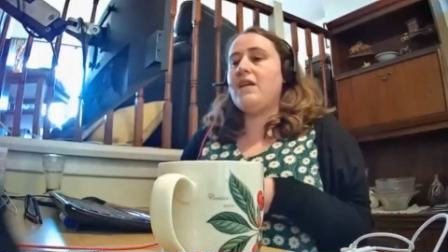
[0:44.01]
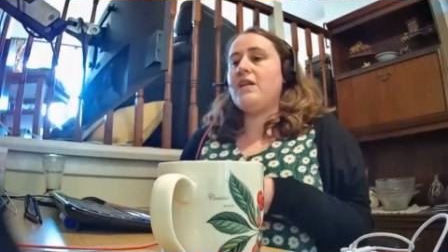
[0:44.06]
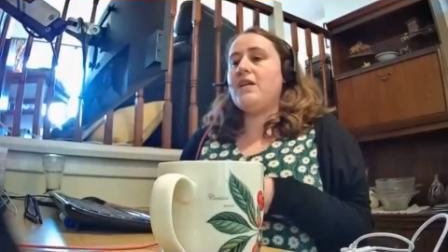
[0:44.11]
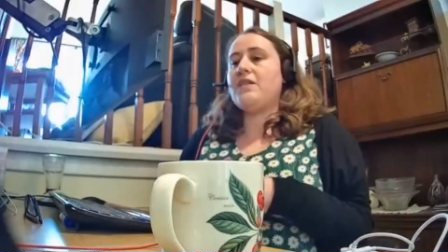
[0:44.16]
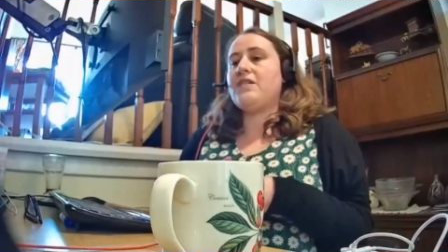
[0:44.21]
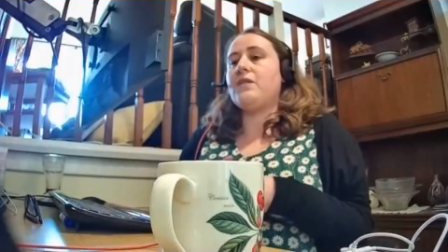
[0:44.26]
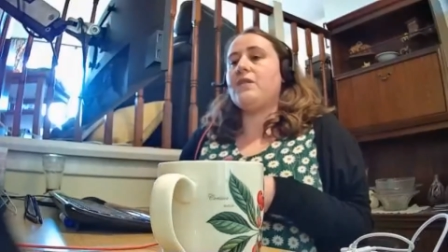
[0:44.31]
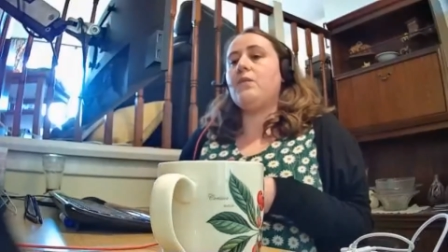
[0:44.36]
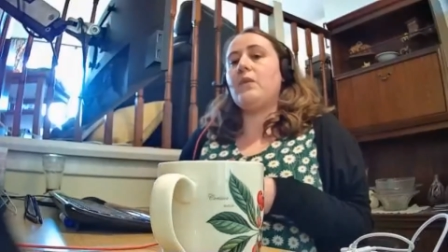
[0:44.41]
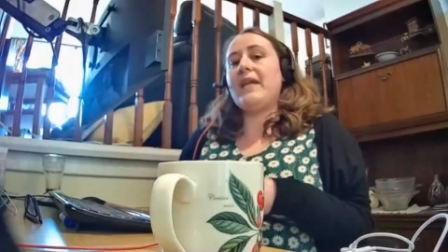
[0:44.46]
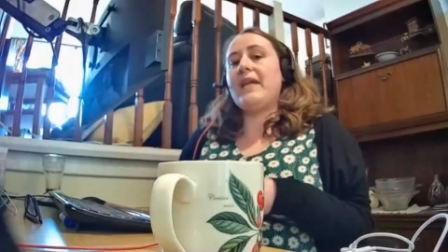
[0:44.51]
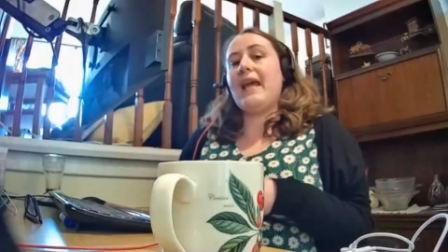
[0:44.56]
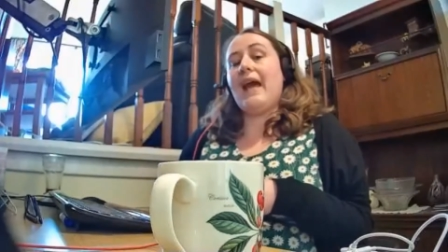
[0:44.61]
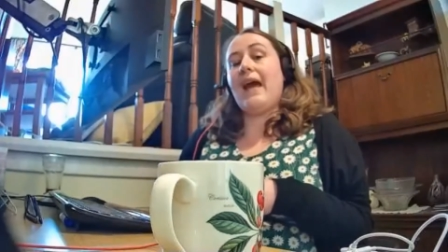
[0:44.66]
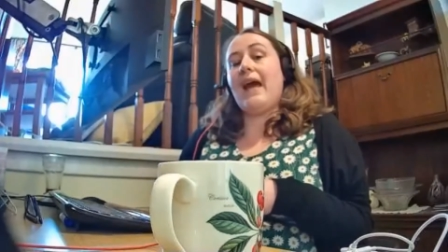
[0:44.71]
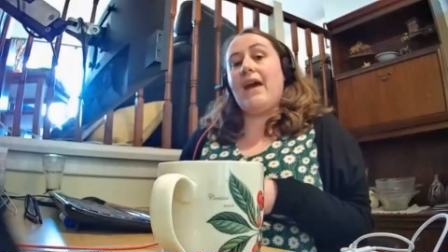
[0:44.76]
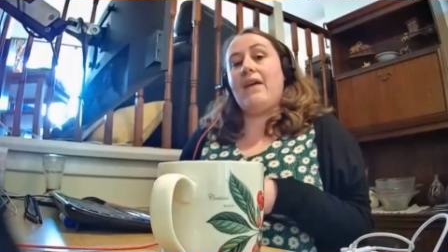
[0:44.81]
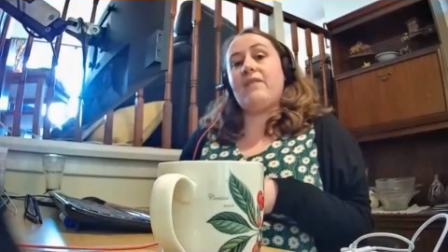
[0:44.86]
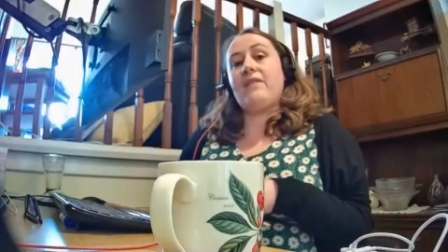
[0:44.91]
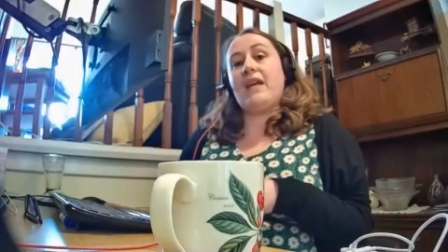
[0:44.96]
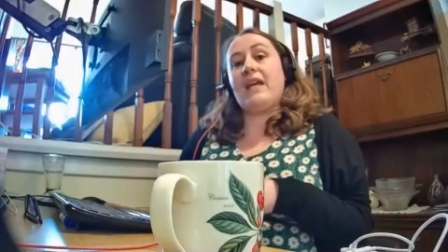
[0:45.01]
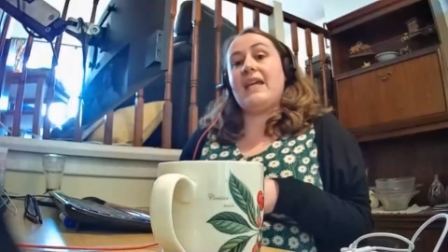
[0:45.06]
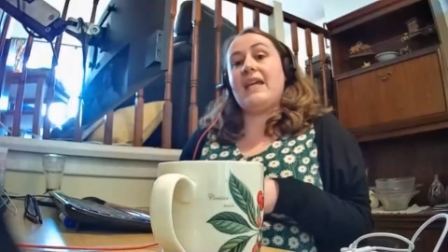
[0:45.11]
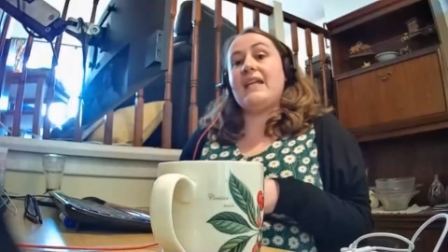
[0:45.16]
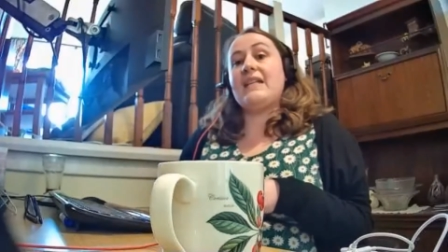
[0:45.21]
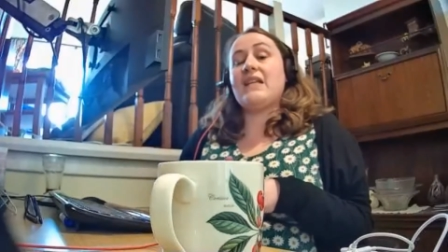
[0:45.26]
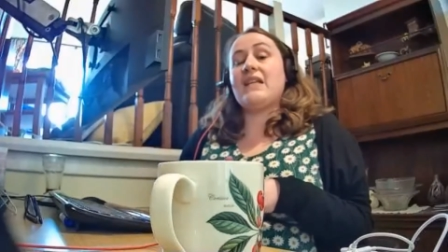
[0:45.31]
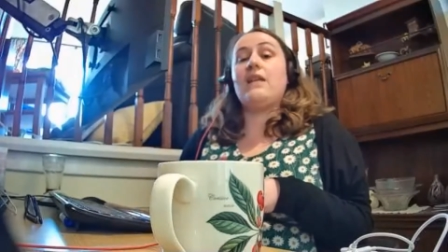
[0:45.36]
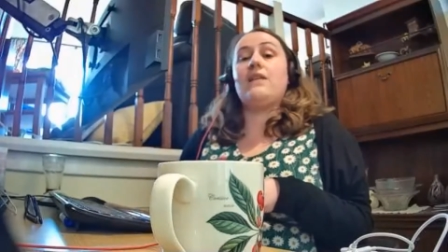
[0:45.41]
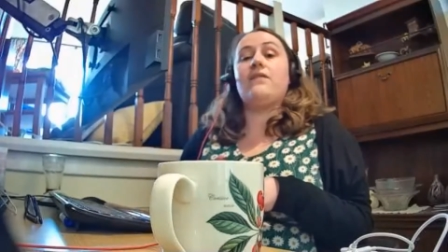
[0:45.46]
So we have a
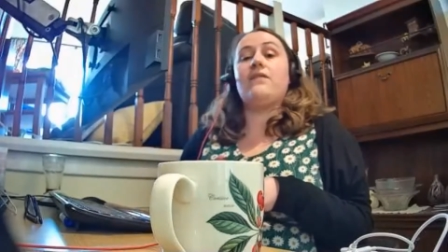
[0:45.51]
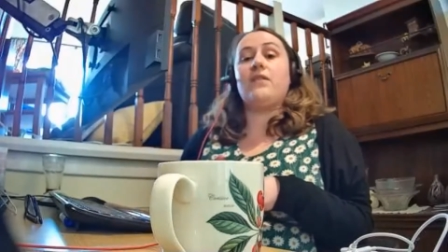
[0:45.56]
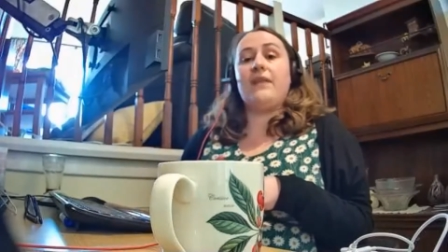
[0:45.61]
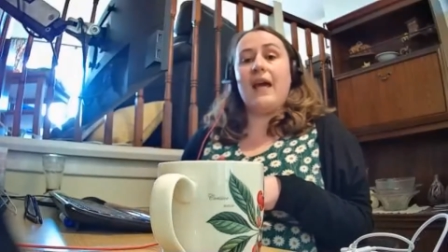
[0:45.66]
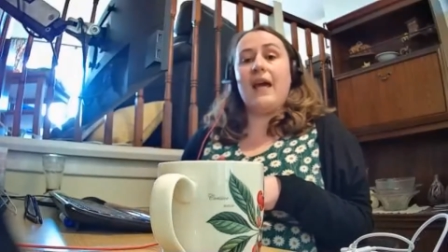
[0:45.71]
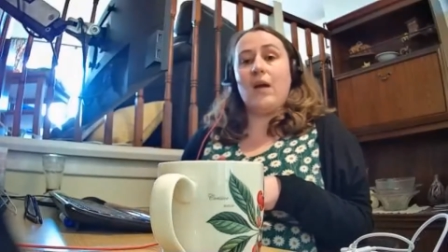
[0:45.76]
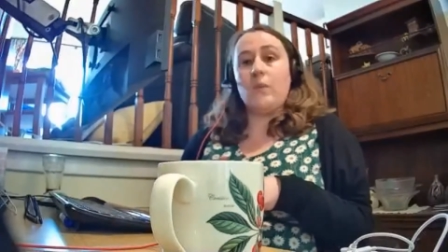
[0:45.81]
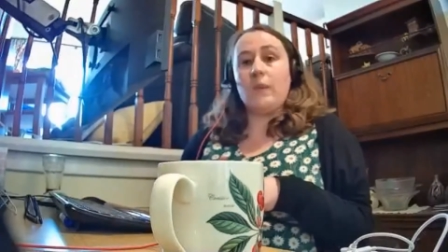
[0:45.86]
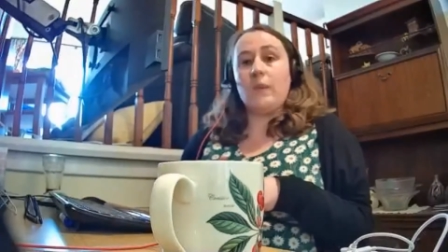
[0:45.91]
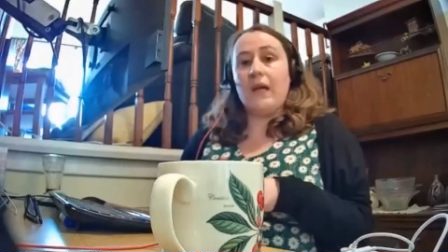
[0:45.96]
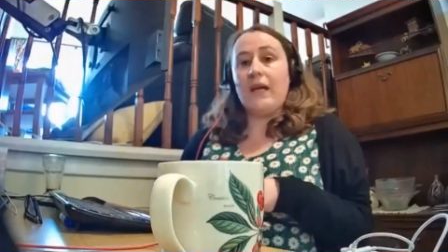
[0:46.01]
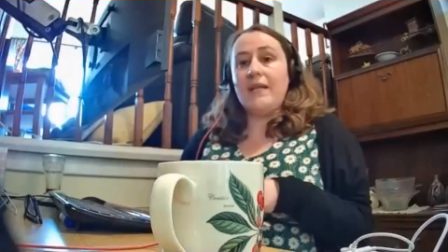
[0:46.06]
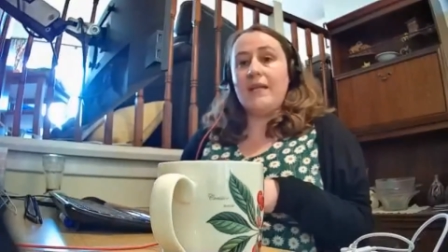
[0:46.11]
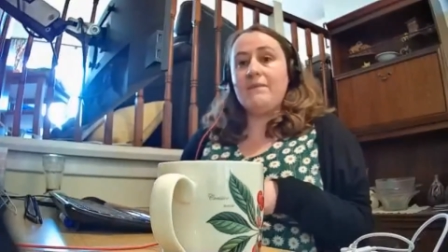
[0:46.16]
telephone helpline